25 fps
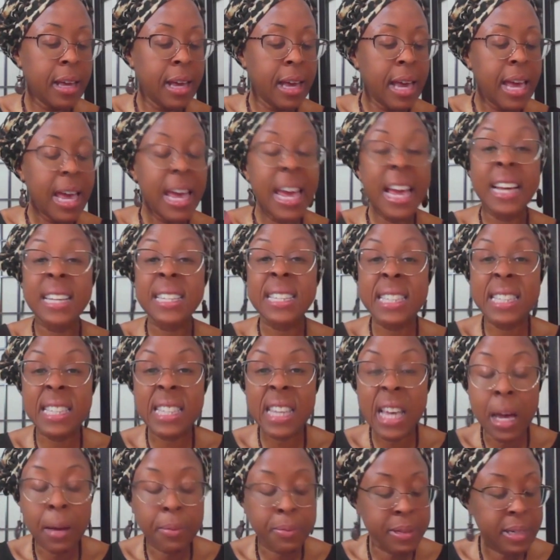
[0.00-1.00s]

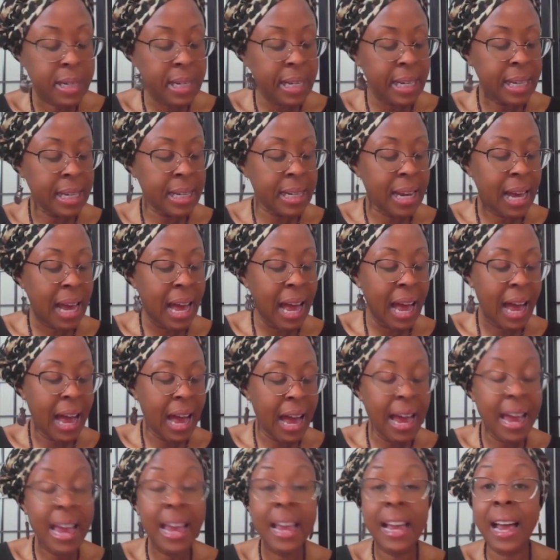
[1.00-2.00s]
except in
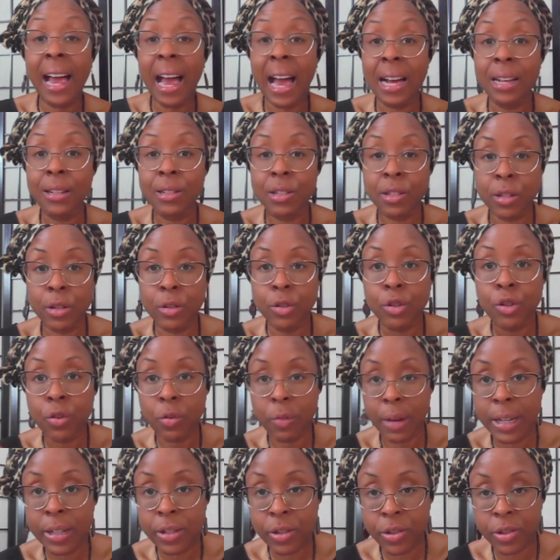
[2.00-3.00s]
high
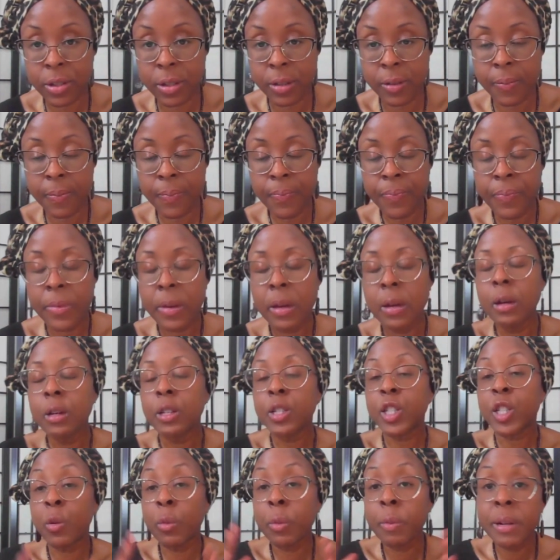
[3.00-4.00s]
concentration.
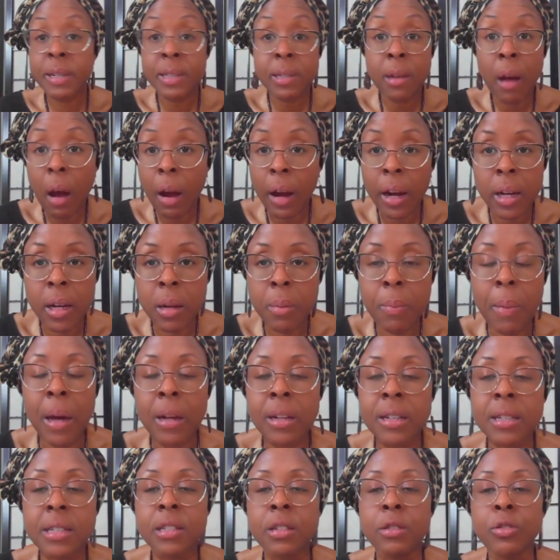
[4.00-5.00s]
So when we're talking
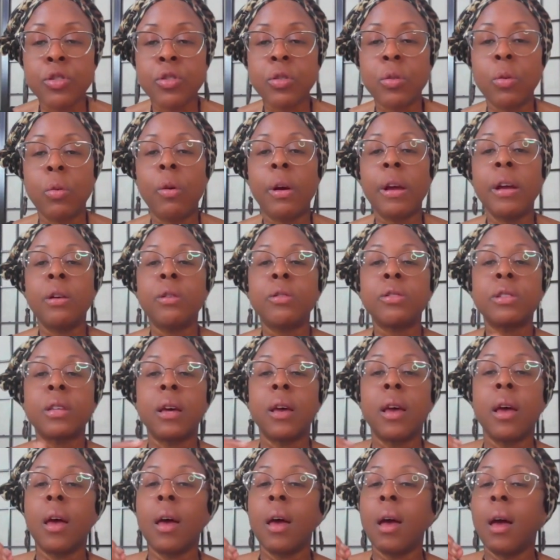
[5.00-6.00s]
about essential oils,
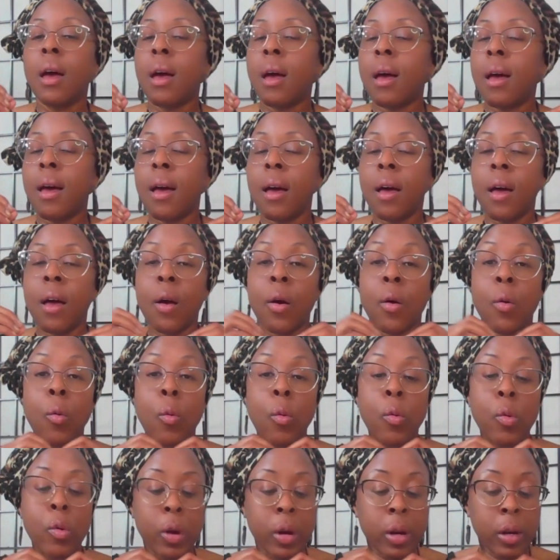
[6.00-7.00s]

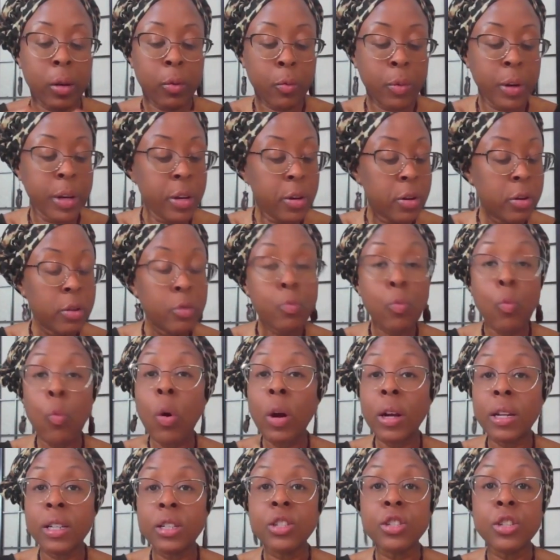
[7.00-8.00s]
when you're
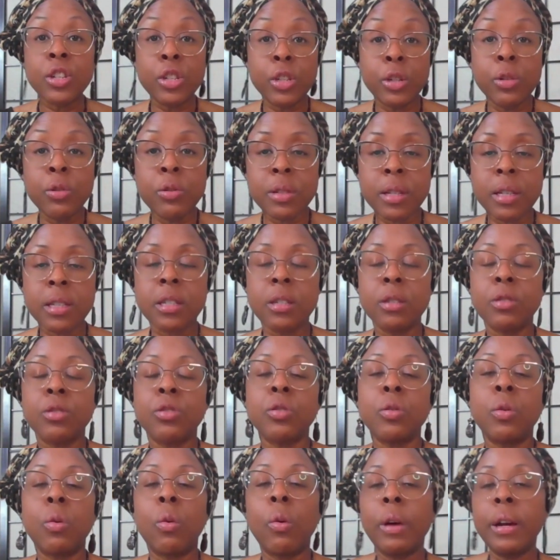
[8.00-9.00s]
wanting to use
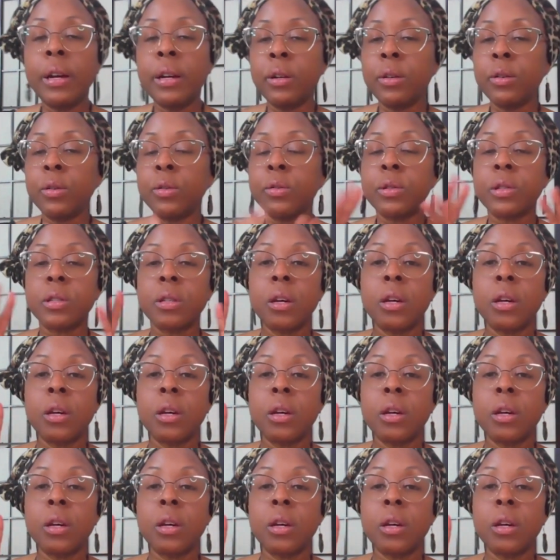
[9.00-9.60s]
essential oils,